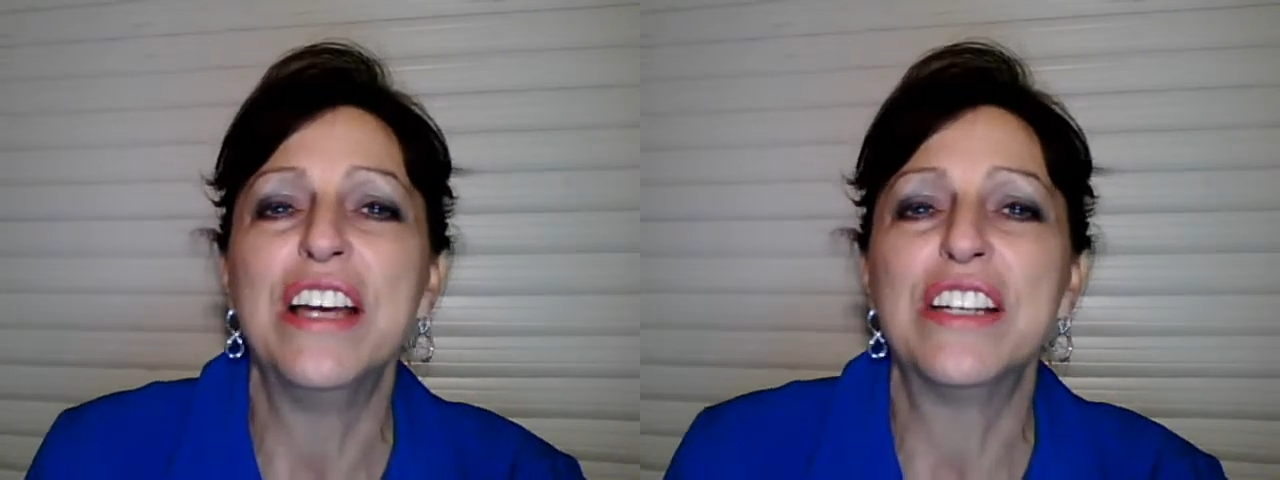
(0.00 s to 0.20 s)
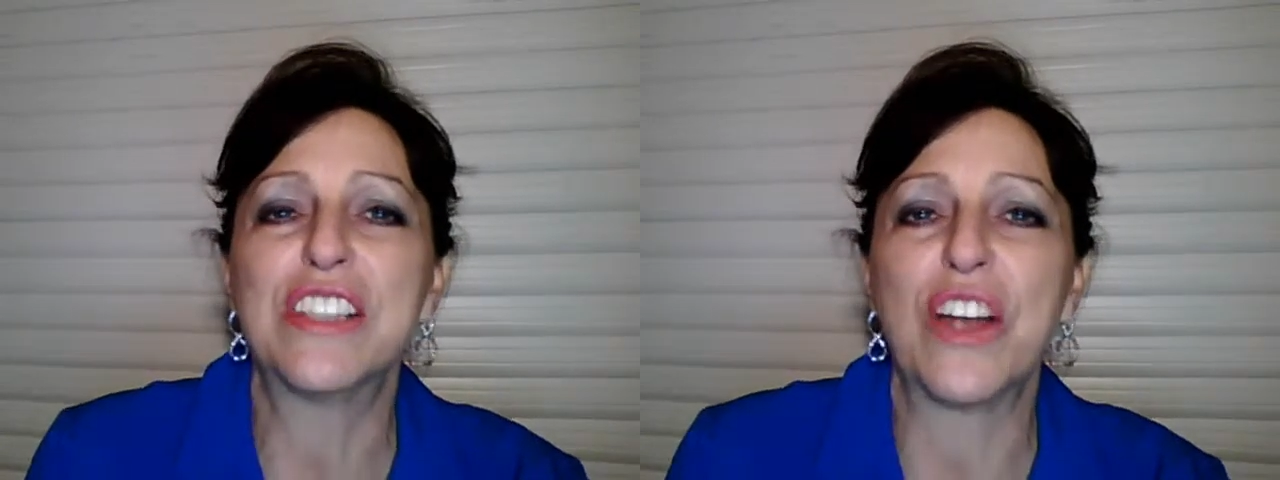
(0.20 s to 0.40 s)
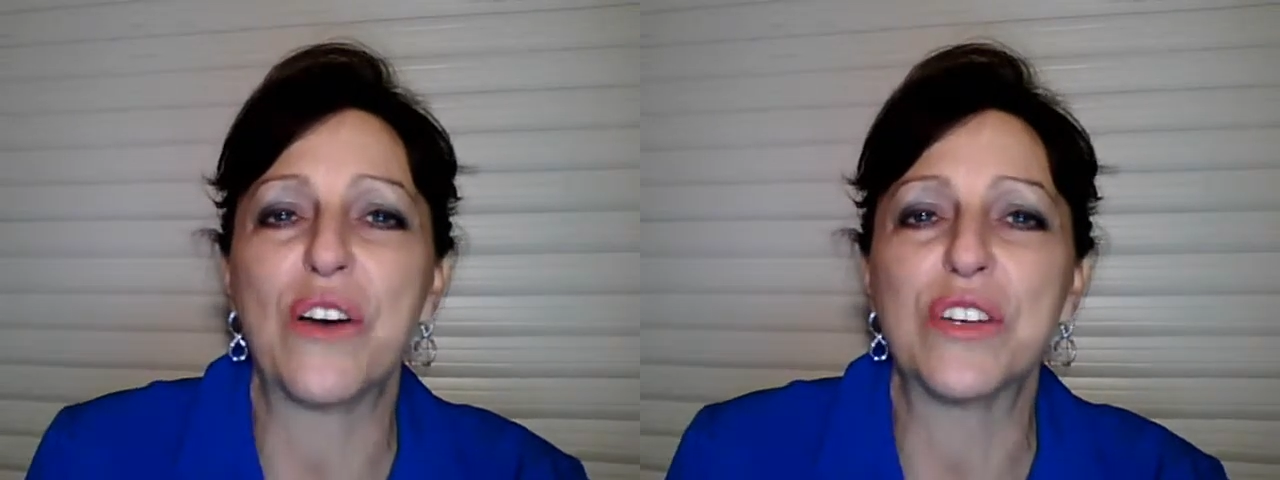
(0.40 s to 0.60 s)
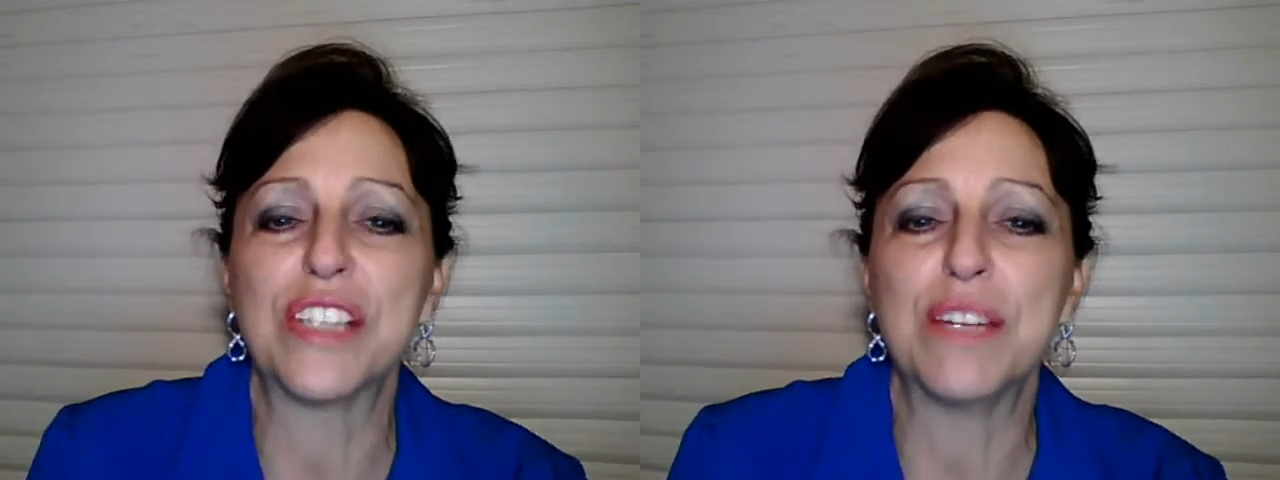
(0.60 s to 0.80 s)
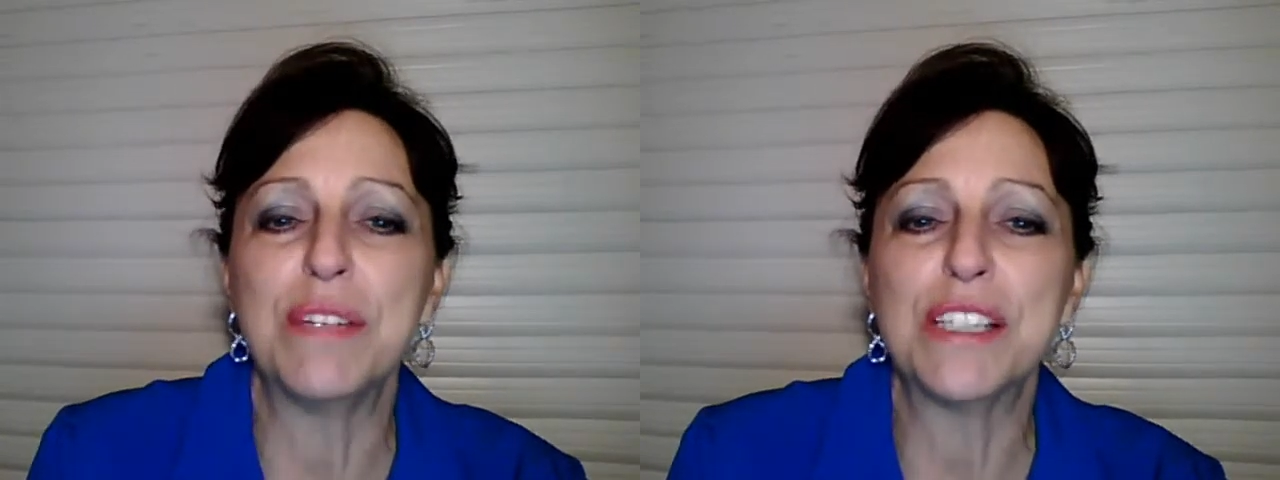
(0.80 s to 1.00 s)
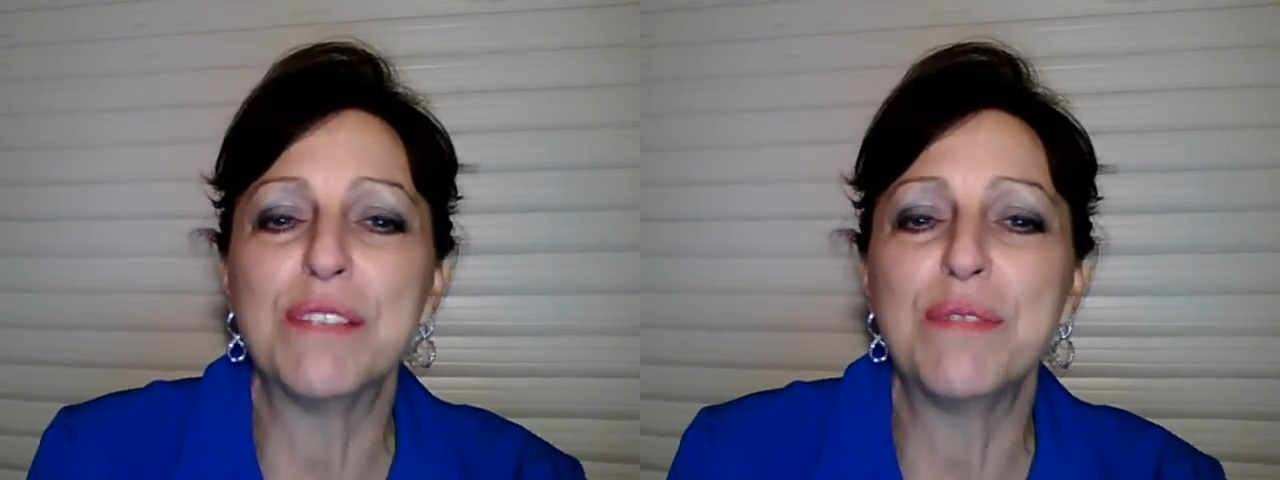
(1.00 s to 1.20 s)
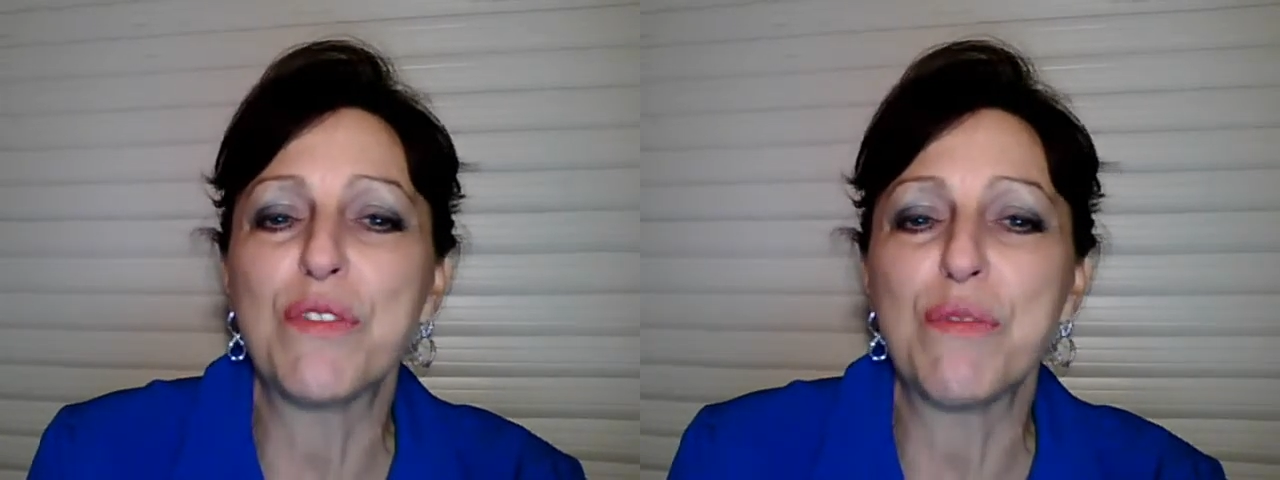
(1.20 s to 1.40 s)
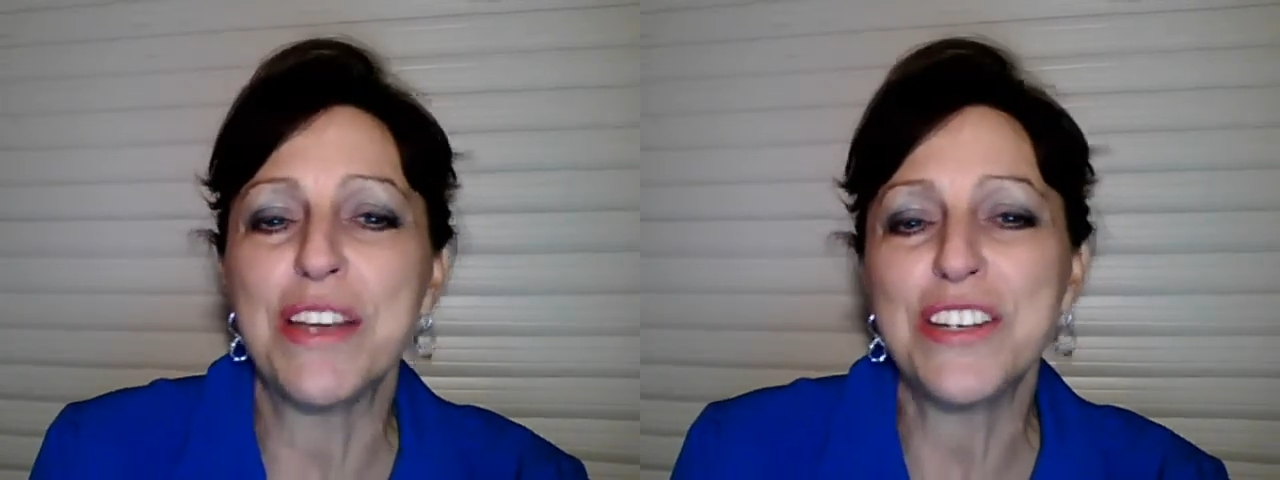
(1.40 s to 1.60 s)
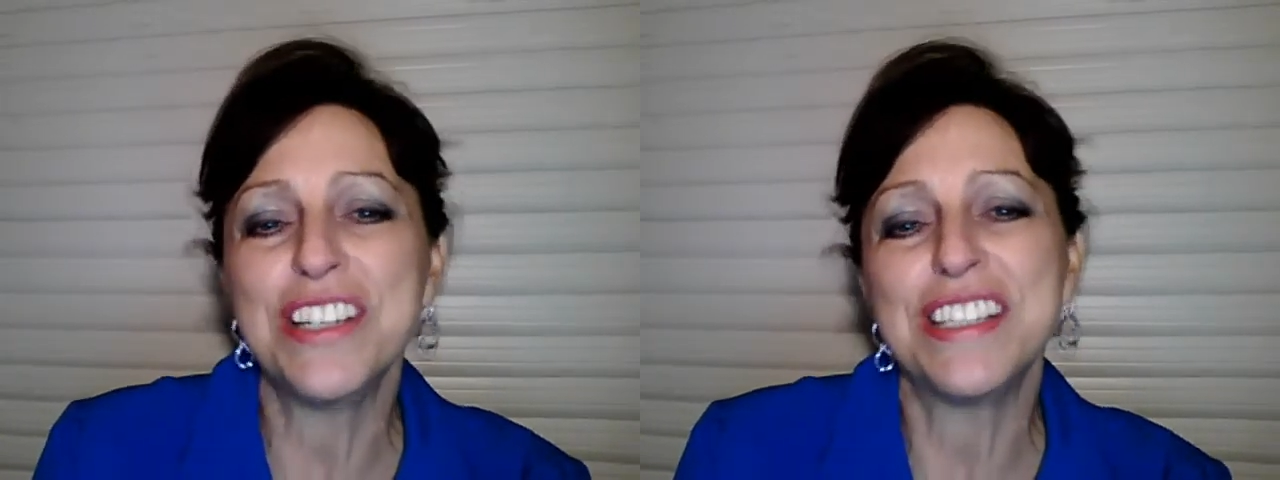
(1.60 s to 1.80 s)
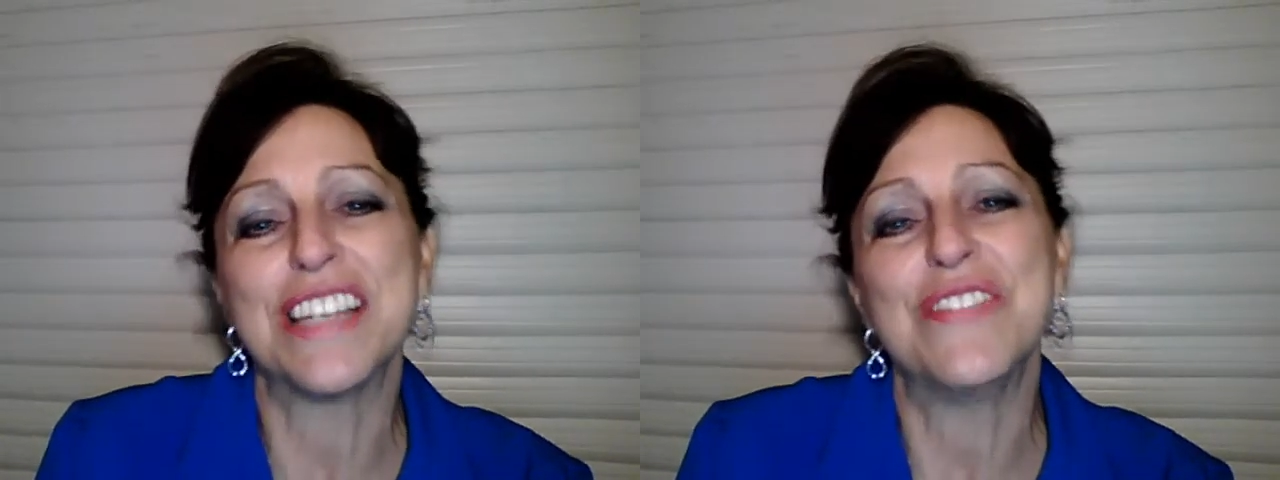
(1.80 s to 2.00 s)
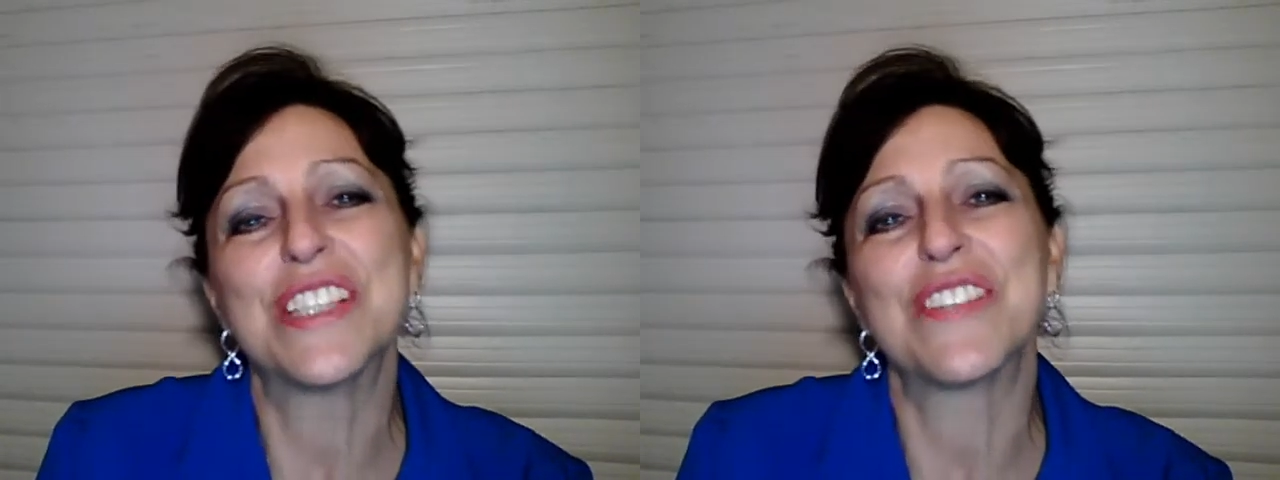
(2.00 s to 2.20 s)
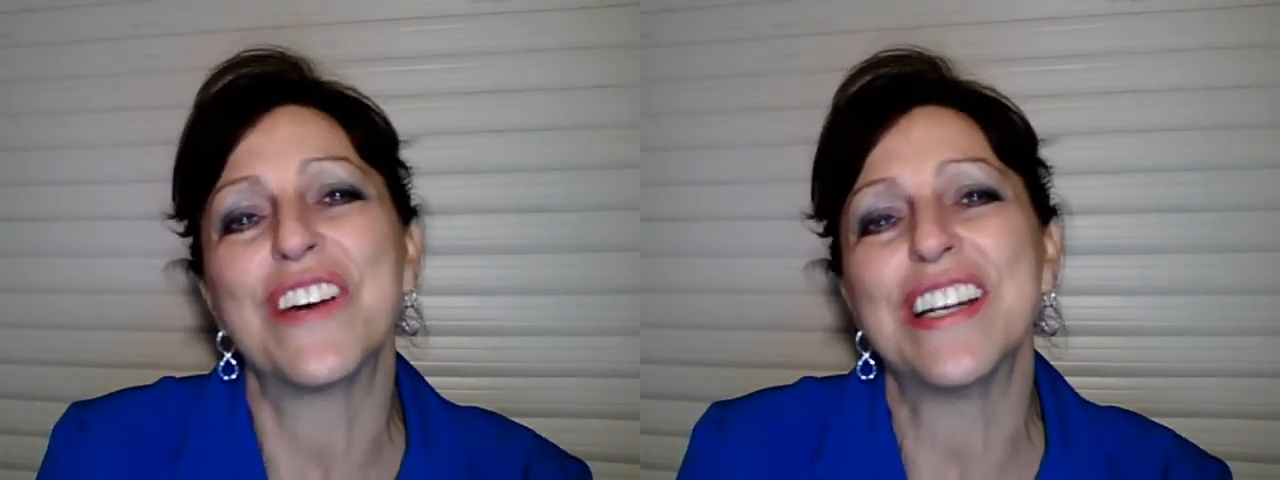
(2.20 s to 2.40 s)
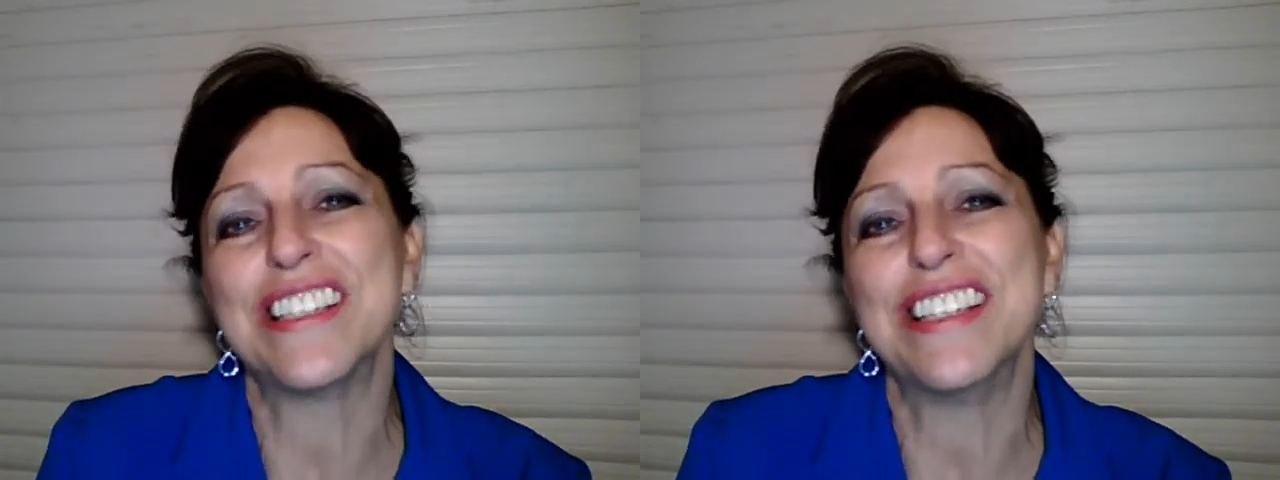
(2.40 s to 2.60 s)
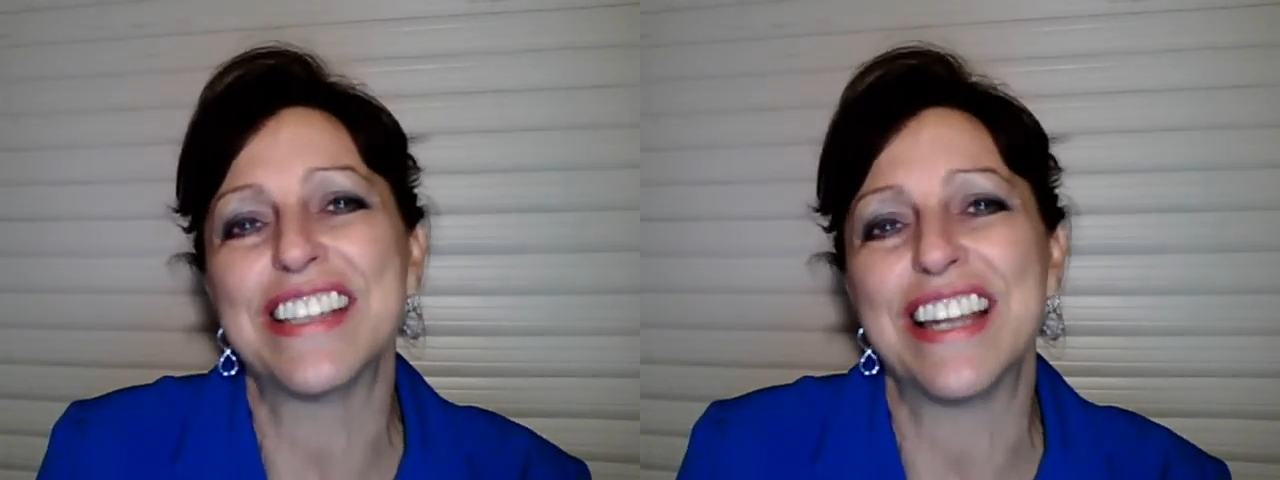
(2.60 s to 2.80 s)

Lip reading: So send me some information, send me some questions,